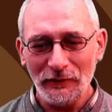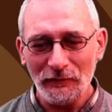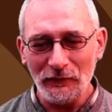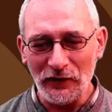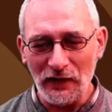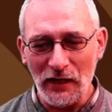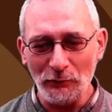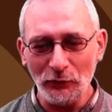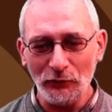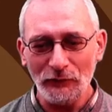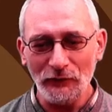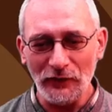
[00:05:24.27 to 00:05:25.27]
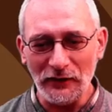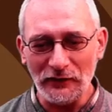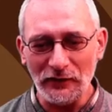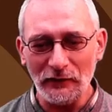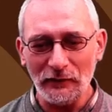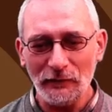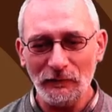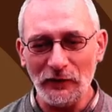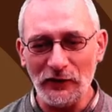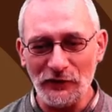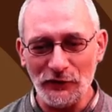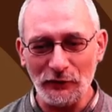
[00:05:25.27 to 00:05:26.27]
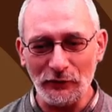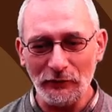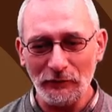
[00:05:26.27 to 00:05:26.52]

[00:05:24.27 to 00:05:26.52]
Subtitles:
finiamo, finite, finiscono.